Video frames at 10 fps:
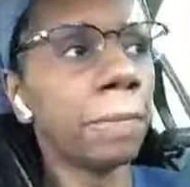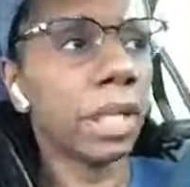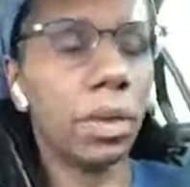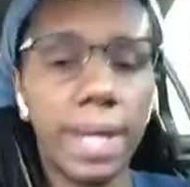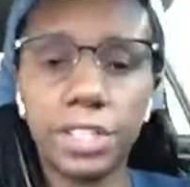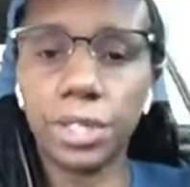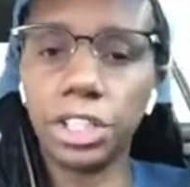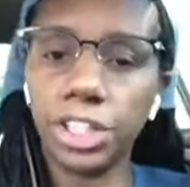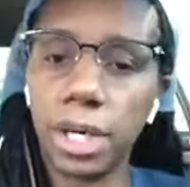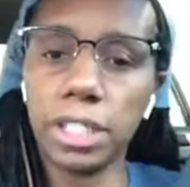Go ahead and start
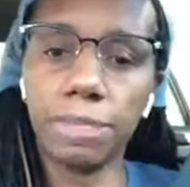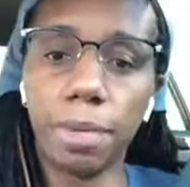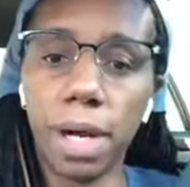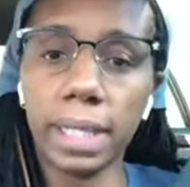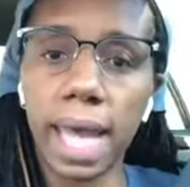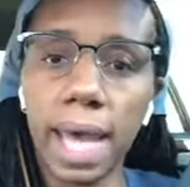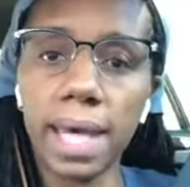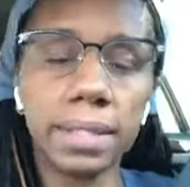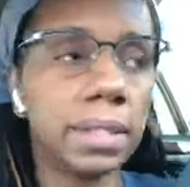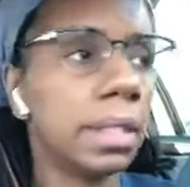sharing this
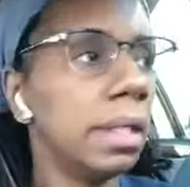broadcast.